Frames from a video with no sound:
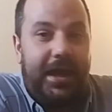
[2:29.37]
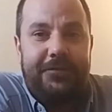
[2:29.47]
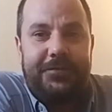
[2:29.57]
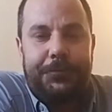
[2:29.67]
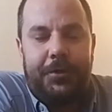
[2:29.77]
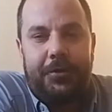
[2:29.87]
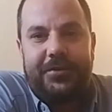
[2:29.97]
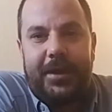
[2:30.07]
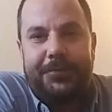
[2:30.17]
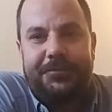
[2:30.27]
have the
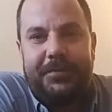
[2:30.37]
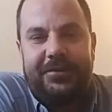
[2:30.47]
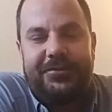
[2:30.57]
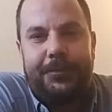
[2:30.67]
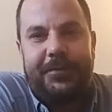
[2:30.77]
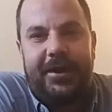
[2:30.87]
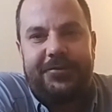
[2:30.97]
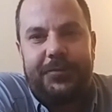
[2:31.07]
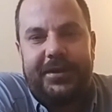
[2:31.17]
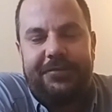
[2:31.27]
prototypes being shipped
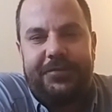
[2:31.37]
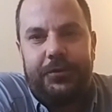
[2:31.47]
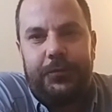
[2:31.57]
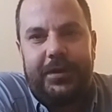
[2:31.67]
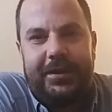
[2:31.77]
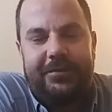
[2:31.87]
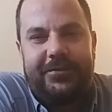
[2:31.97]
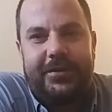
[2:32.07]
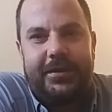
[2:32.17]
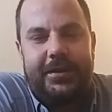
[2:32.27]
out to me in a few
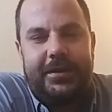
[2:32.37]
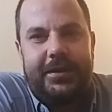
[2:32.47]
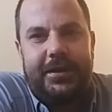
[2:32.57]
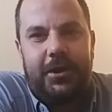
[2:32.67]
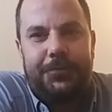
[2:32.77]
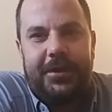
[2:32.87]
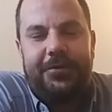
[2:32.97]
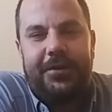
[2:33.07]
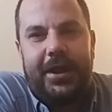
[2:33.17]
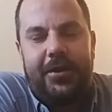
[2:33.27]
weeks. I hope they
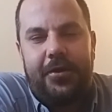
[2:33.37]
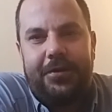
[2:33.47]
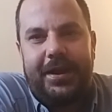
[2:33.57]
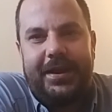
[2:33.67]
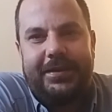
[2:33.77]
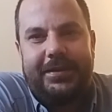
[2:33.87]
turn out alright.